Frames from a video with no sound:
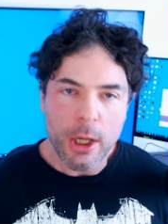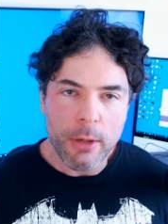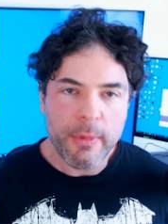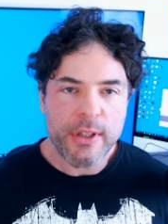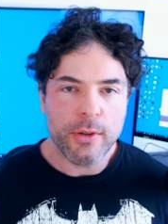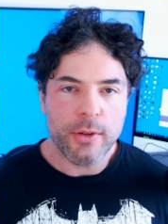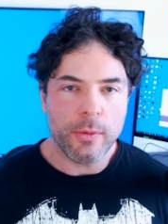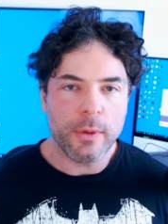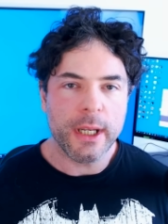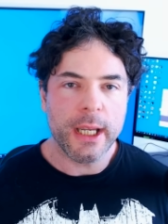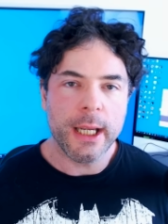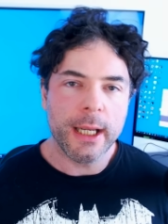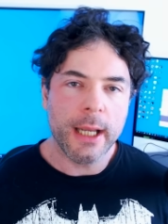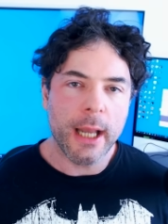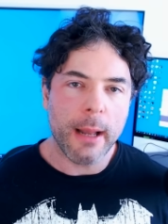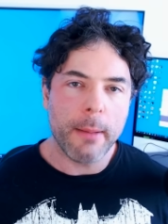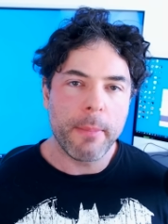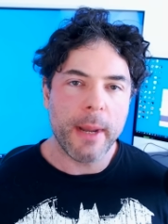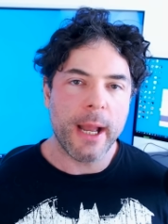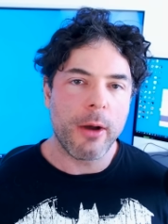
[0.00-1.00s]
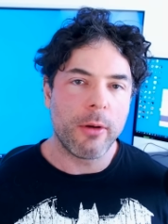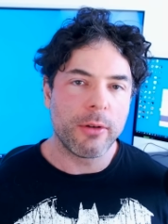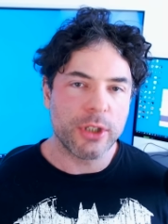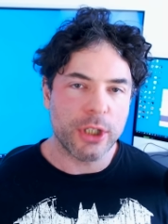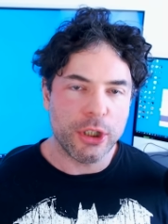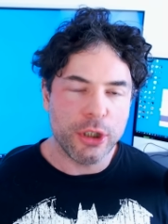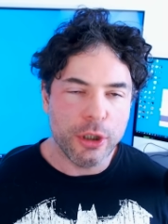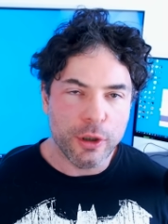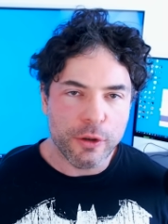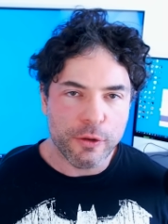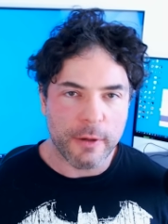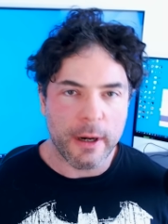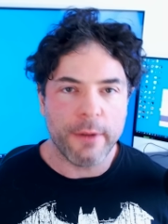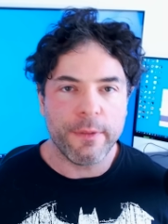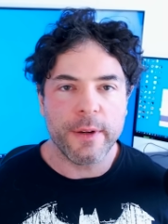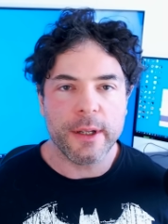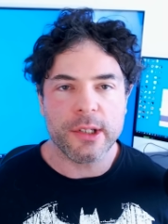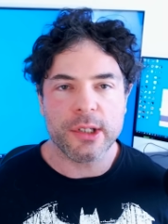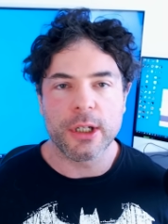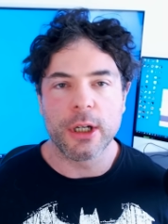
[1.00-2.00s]
When talking about a new
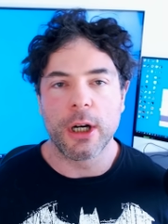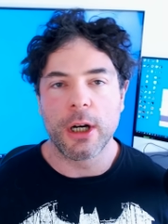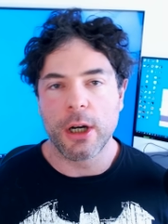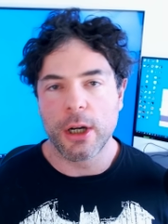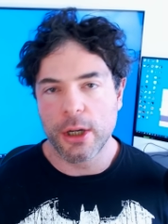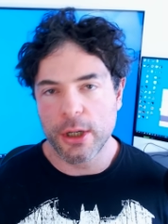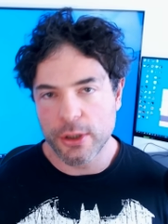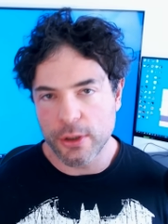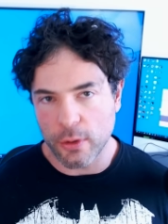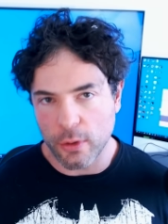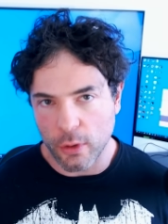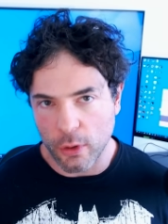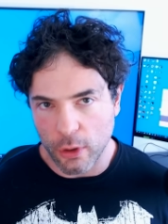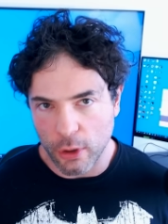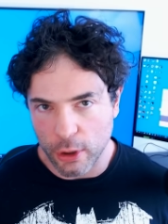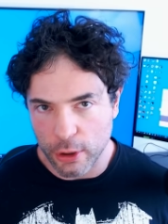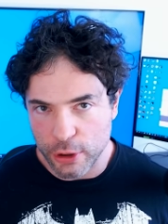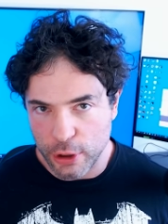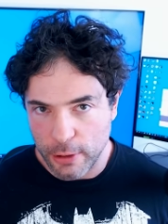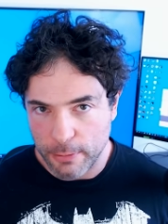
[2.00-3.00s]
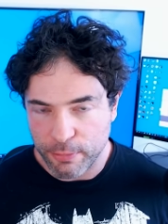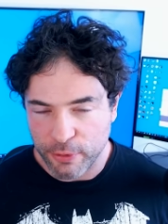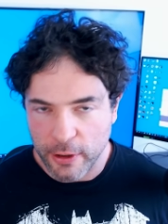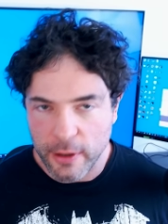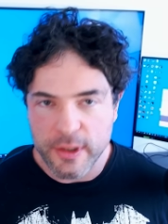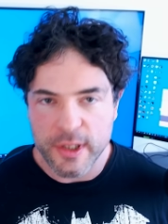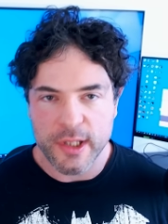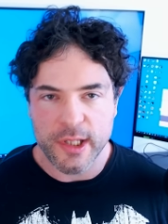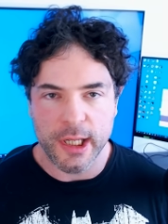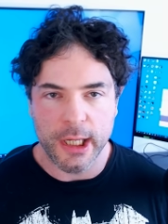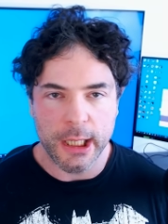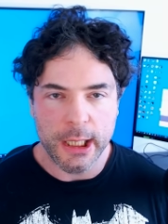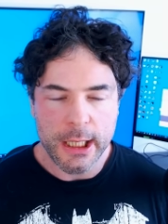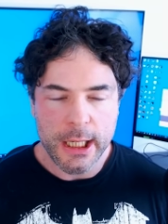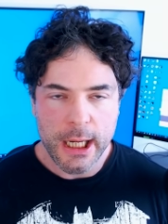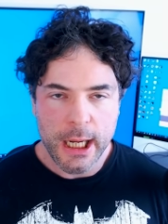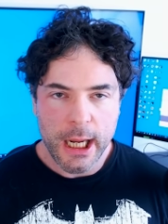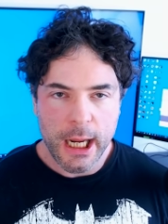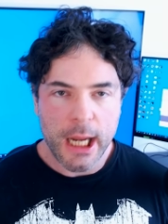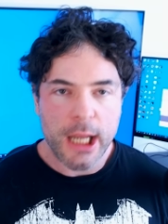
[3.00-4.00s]
graphics card or new processor,
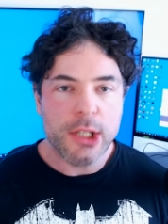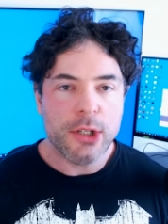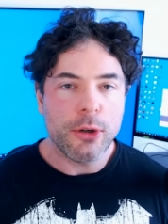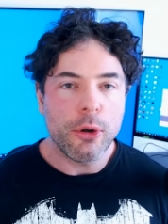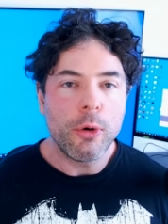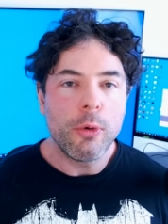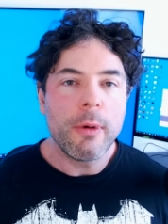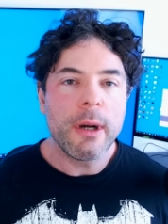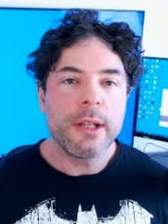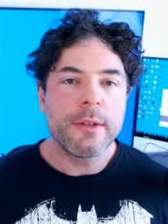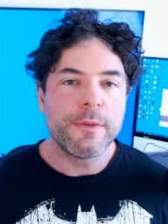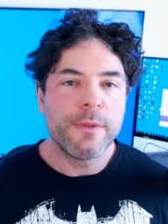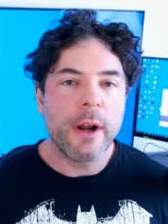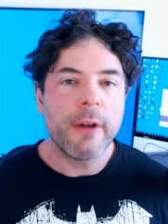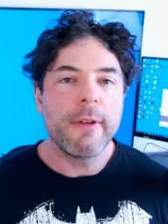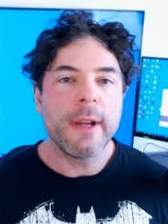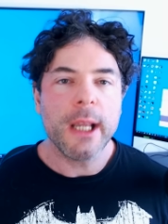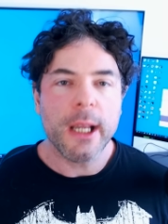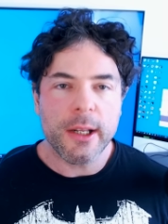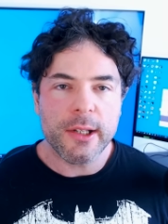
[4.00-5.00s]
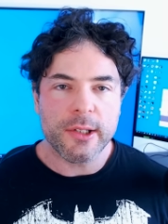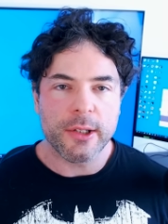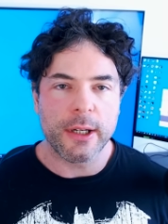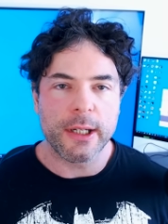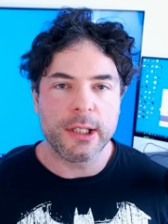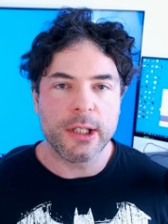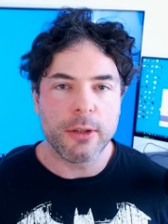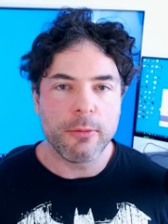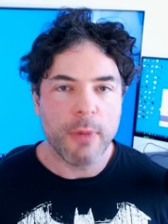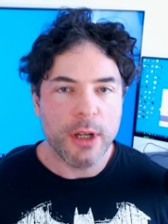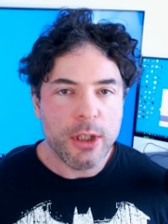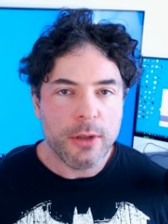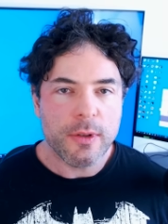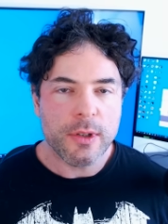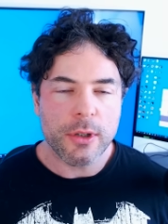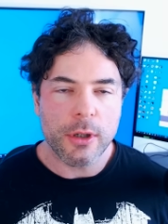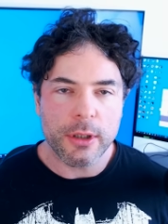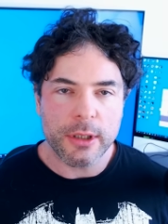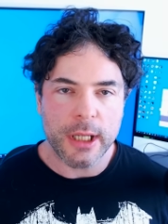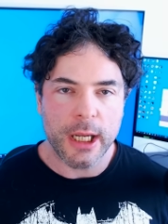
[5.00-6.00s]
it's always very exciting when you
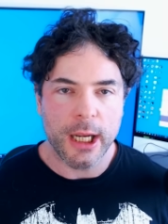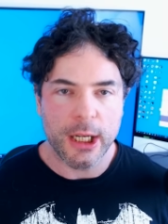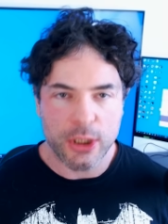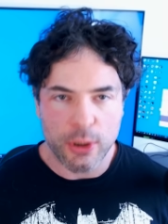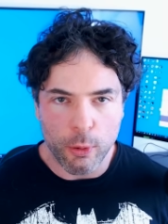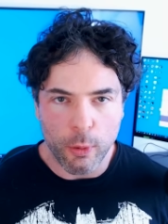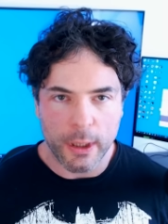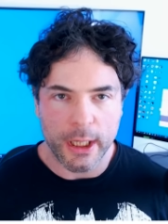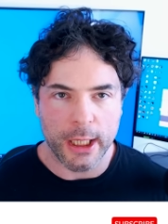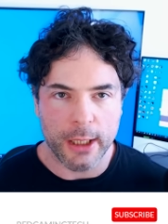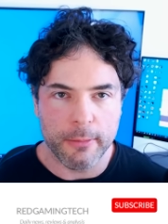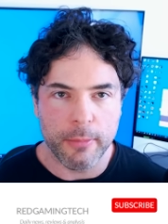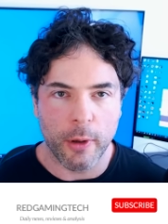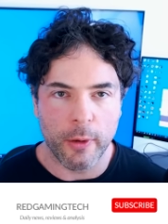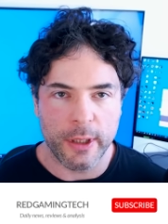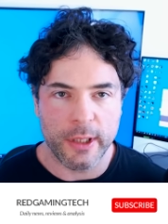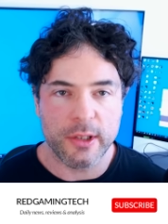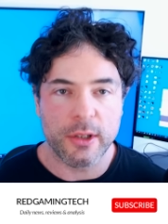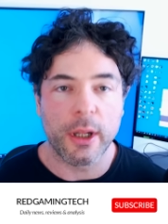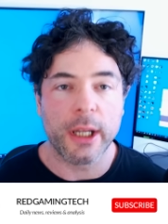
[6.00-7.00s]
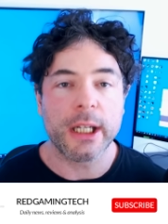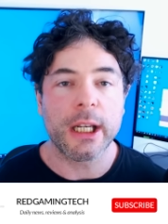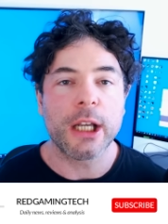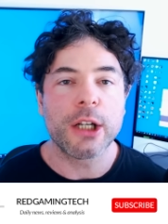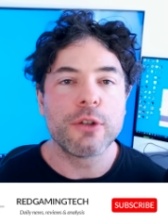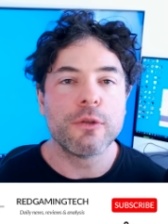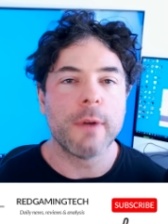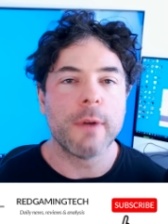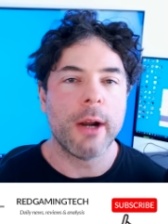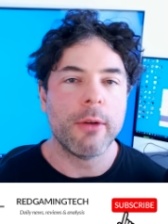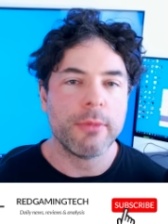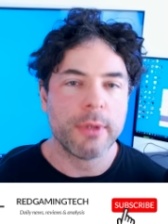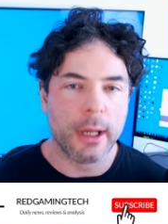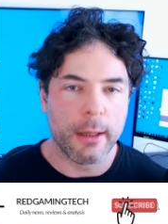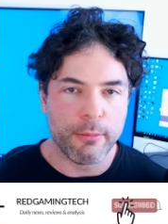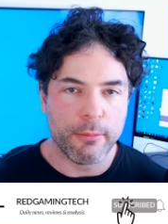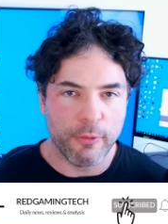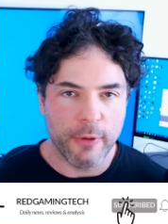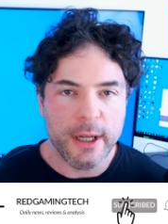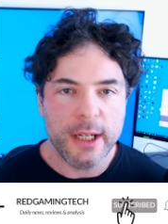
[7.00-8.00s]
start to hear talking points like a ground
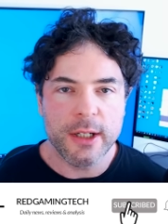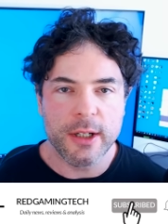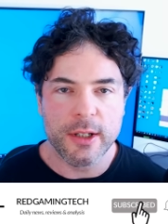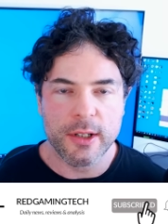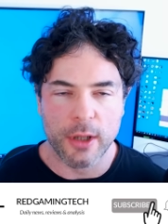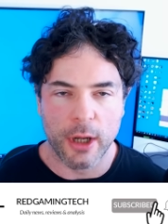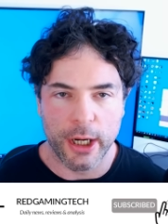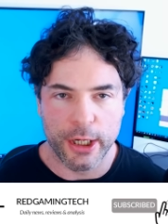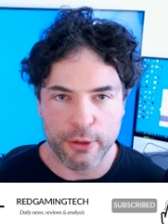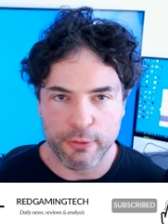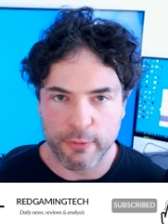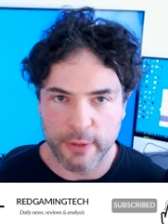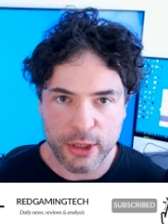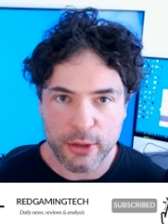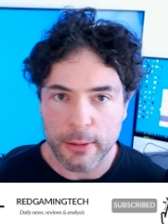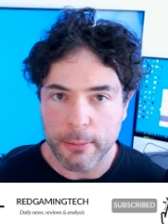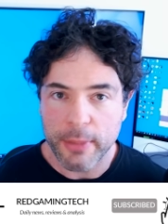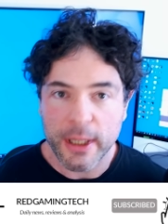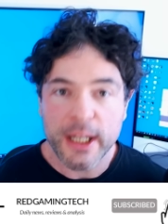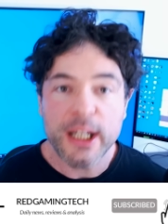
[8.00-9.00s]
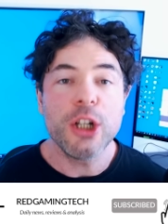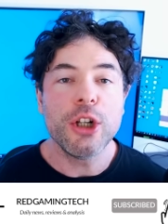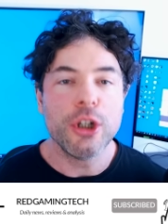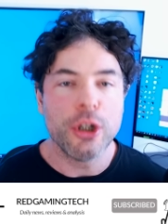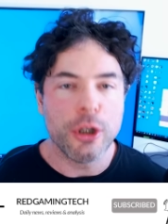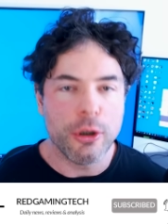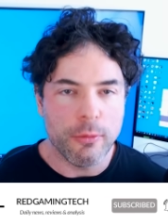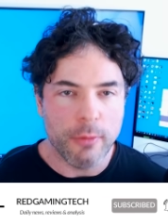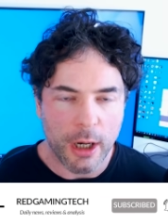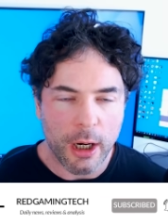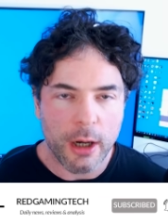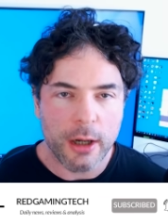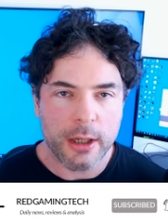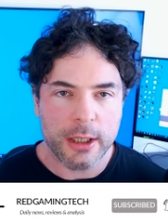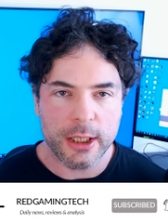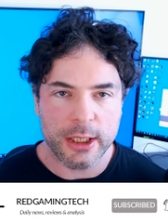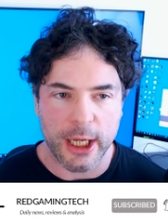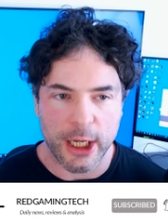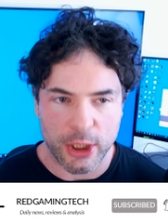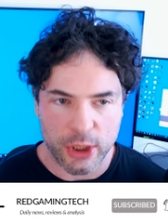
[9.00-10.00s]
up redesign or a completely new
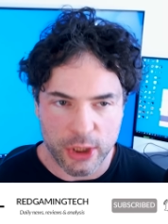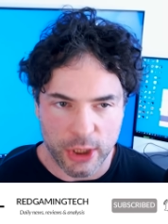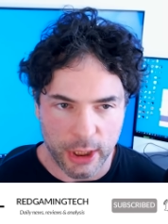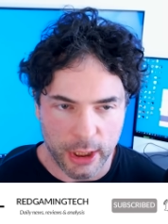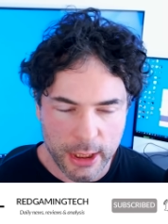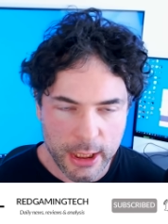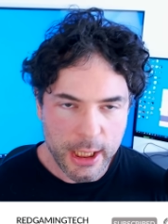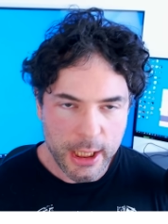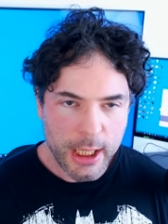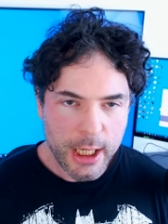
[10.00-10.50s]
architecture,